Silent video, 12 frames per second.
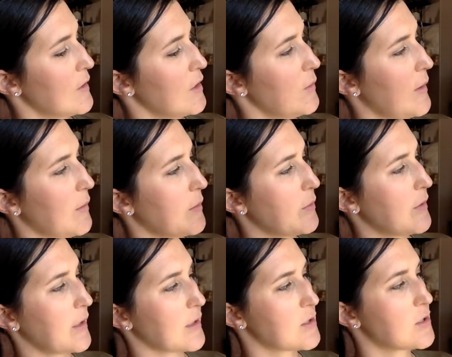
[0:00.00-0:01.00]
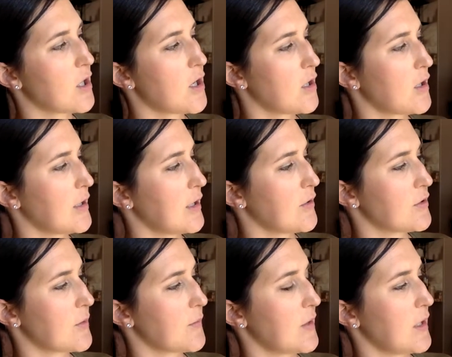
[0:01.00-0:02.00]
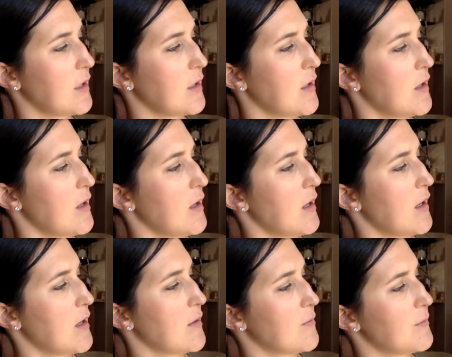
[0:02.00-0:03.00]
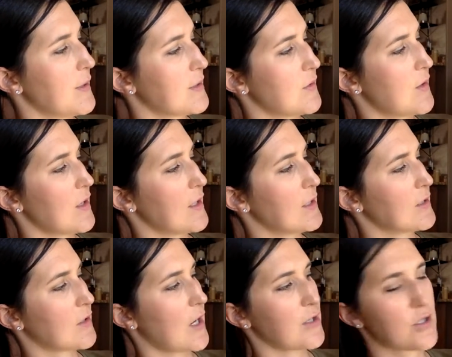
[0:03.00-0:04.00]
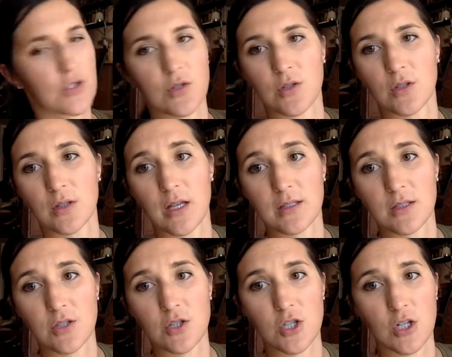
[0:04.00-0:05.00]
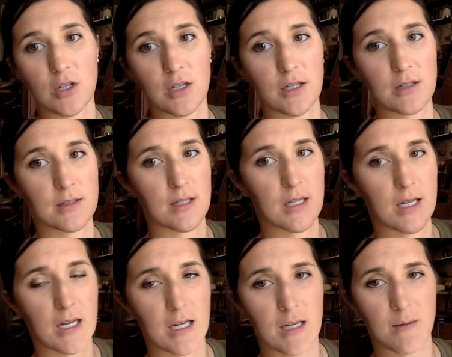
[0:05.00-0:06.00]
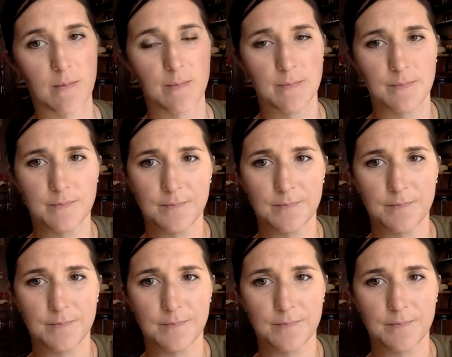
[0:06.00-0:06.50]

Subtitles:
You might want to put like a star on it or something. But so there it is. Scratch Junior Lesson Sharing is the name